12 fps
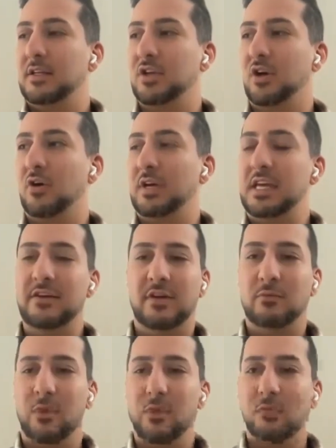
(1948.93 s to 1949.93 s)
So
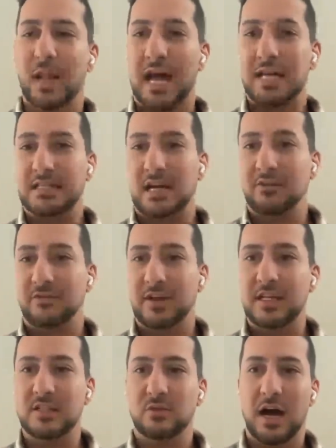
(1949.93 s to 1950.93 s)
even when we would ask our
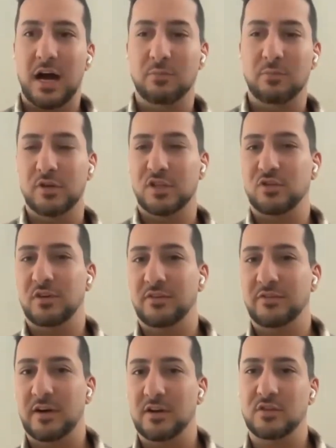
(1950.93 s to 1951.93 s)
friends to help us, to
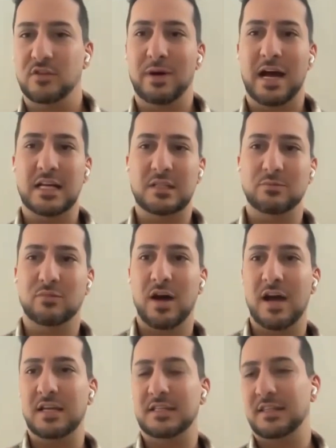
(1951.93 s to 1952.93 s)
refer us to past
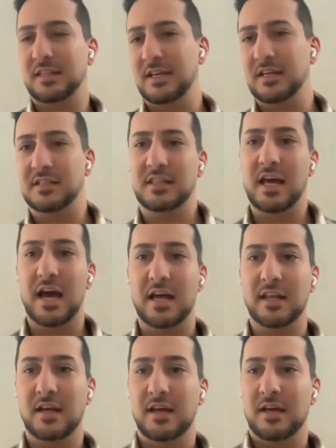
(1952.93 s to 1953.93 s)
brides, this,
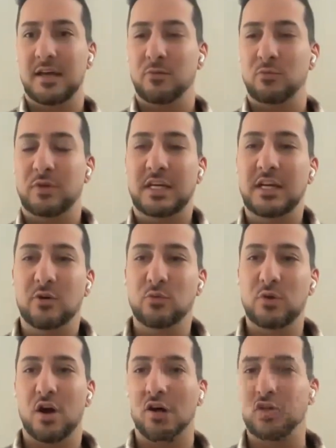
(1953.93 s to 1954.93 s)
that, here
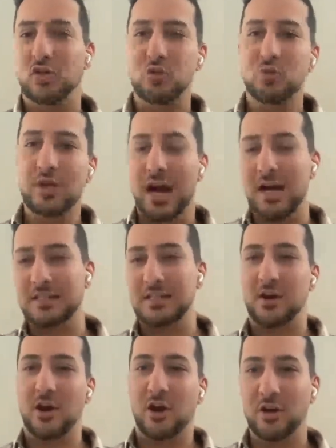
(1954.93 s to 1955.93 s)
we are, two guys
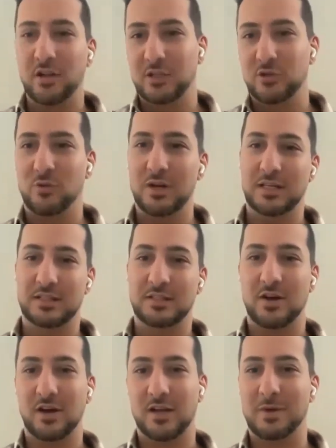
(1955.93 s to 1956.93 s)
in our early
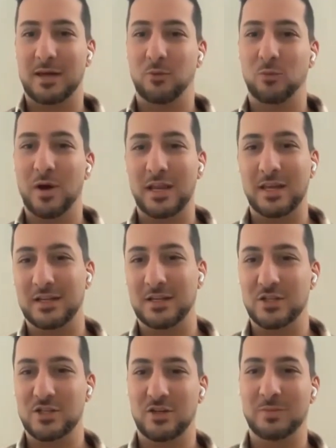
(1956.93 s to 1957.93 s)
20s talking about a wedding
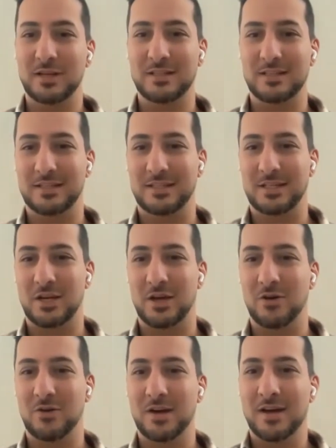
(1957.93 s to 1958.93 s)
industry business, you
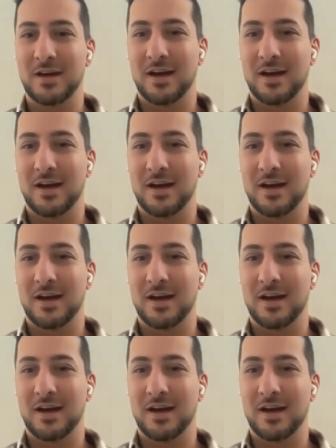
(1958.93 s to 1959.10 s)
know.